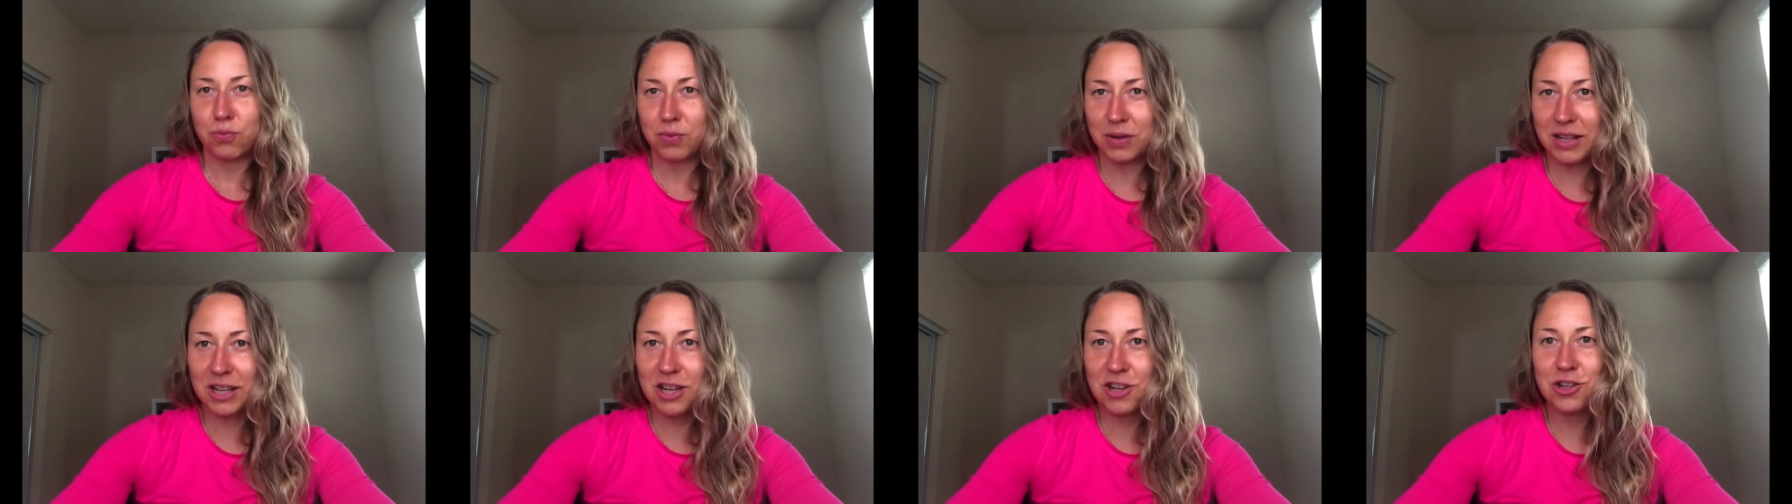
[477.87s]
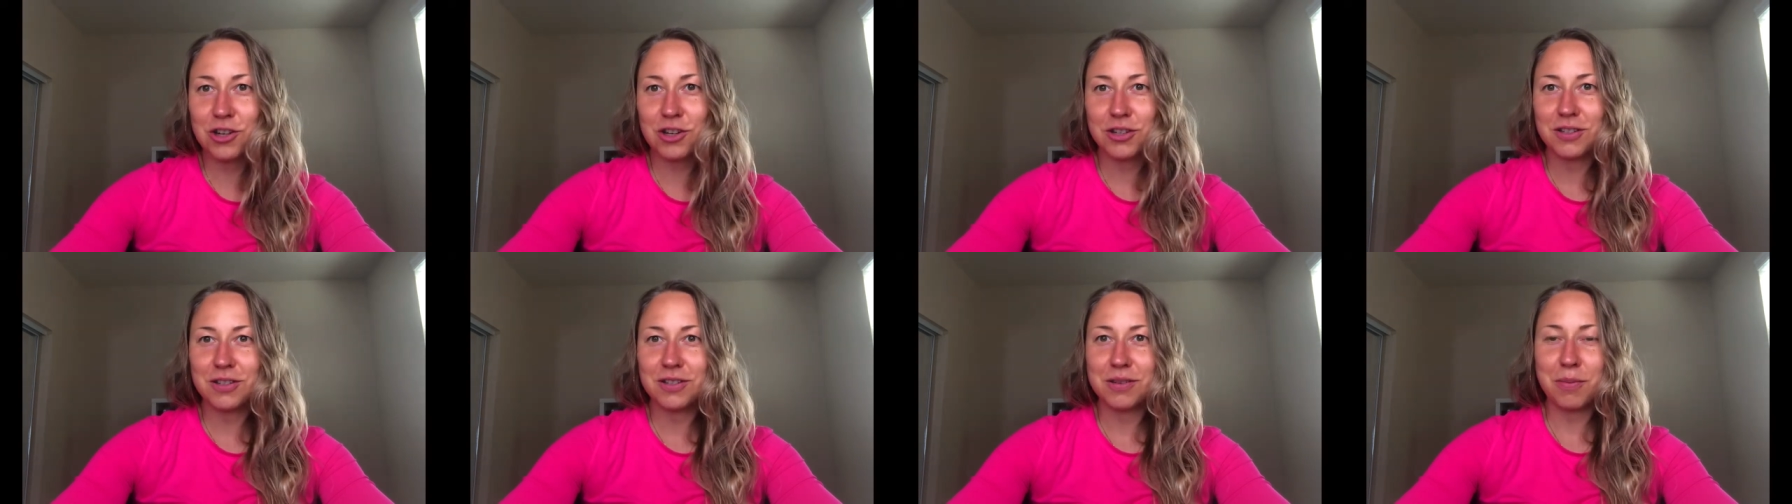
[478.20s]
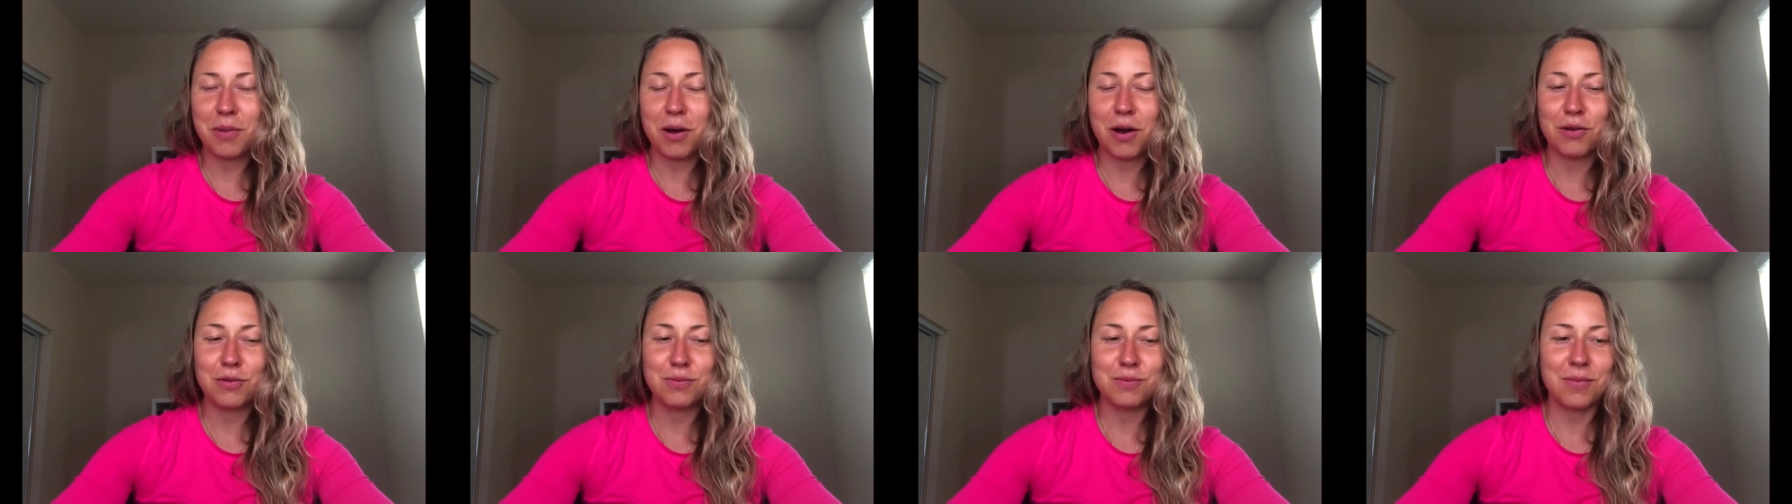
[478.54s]
religious
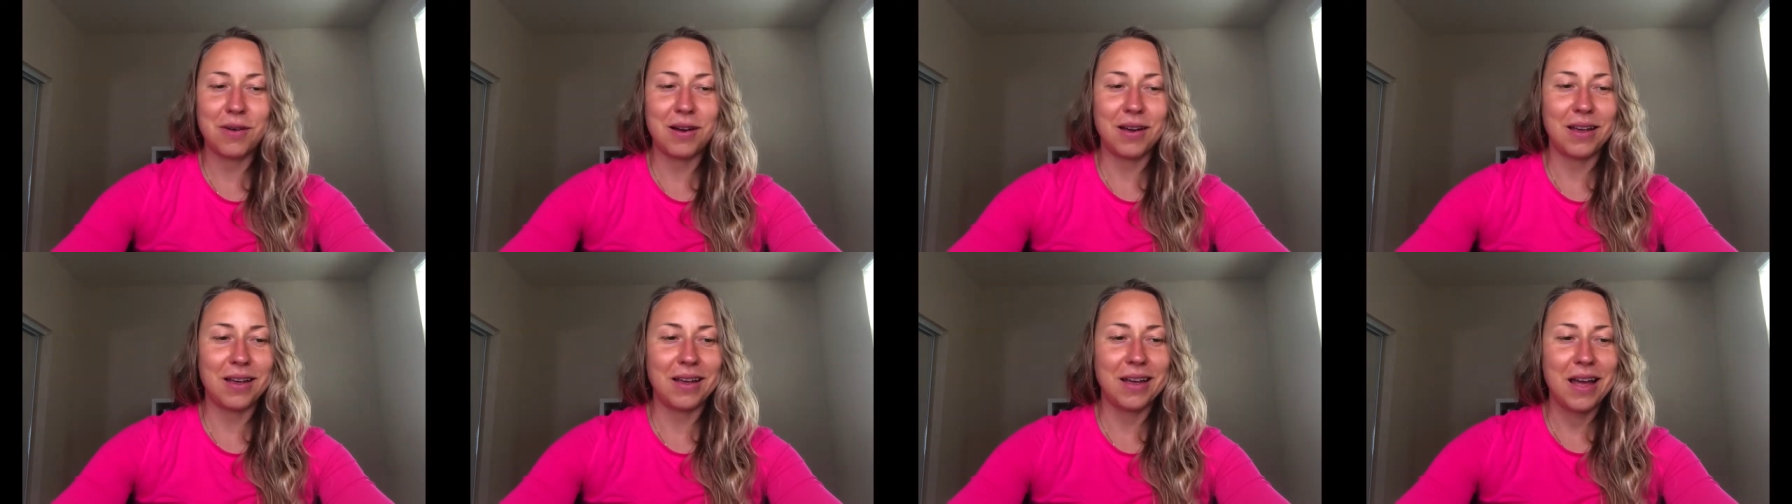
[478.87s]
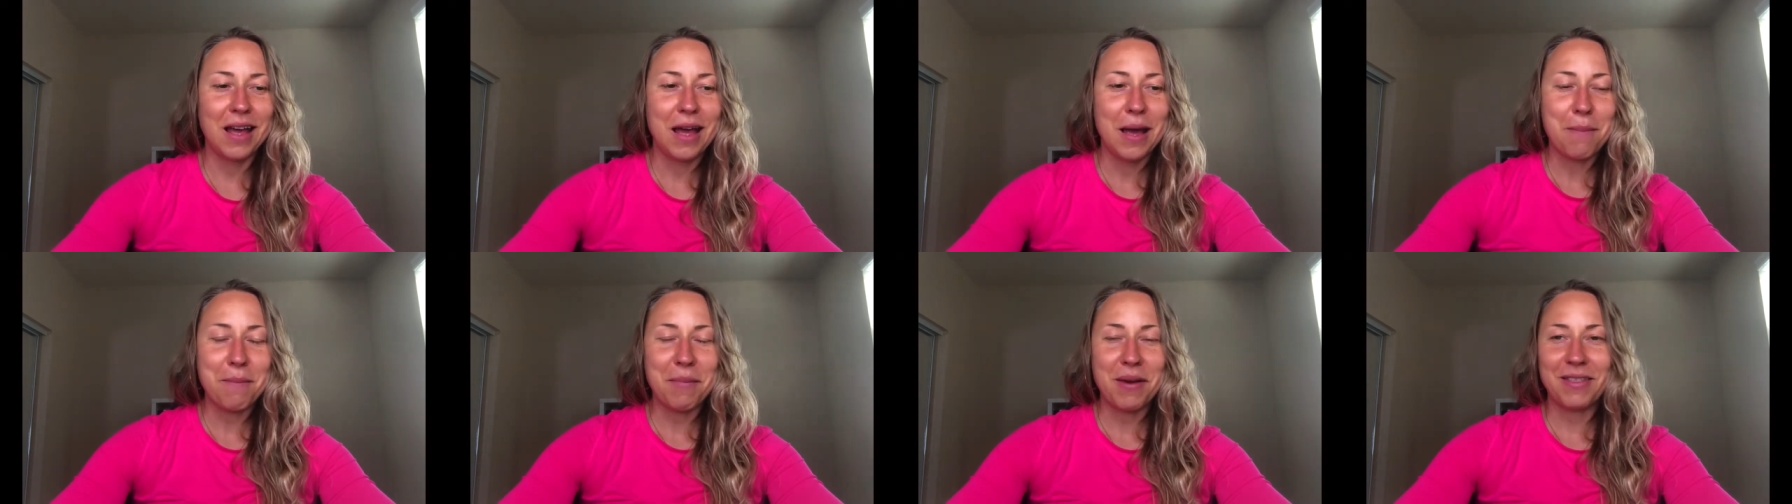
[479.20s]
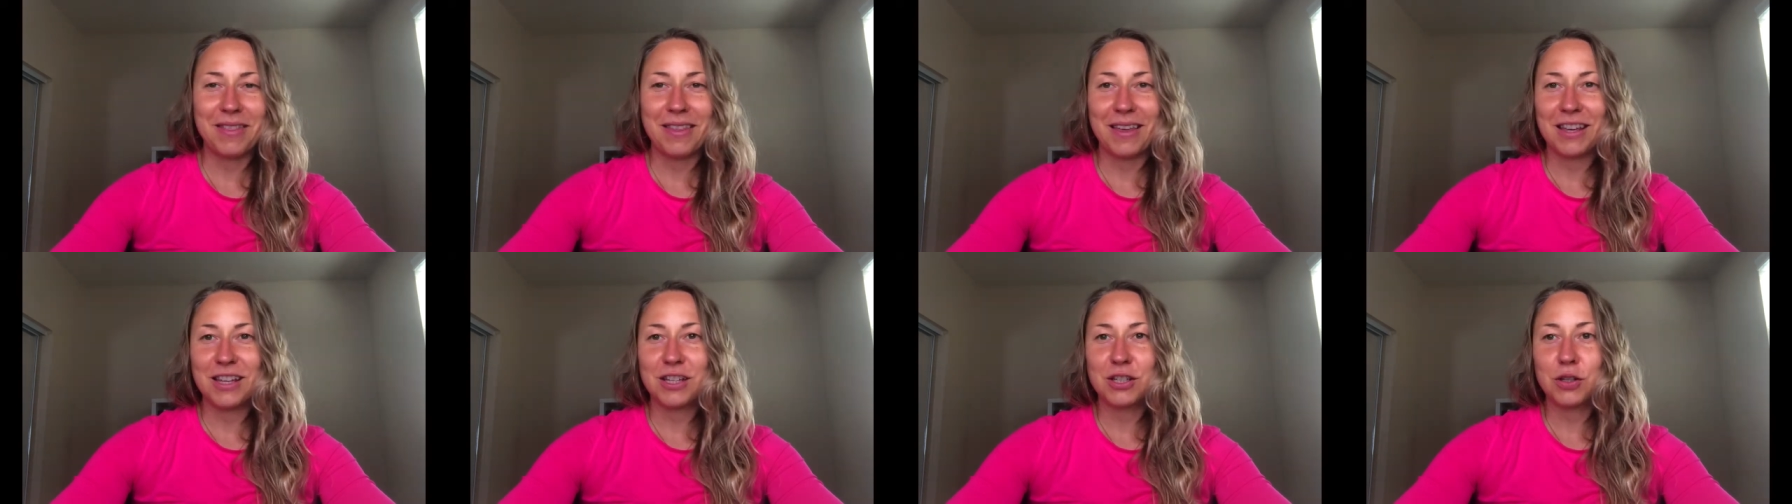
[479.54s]
about my, my
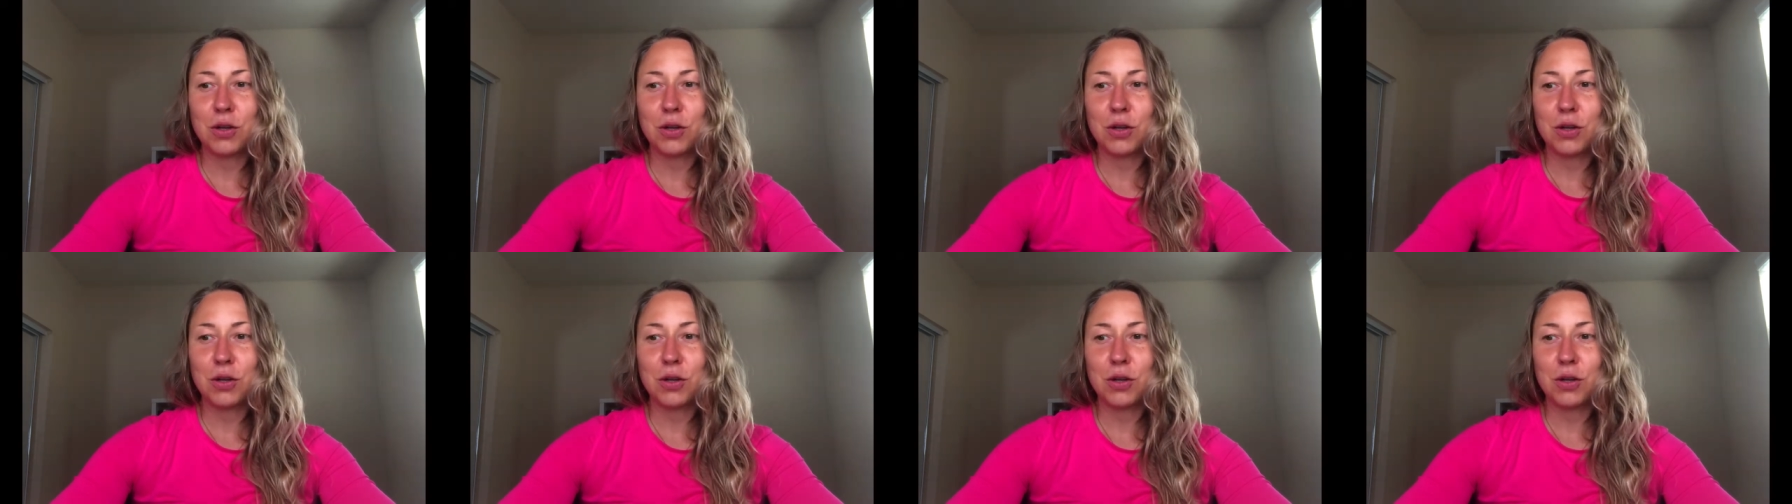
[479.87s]
thing.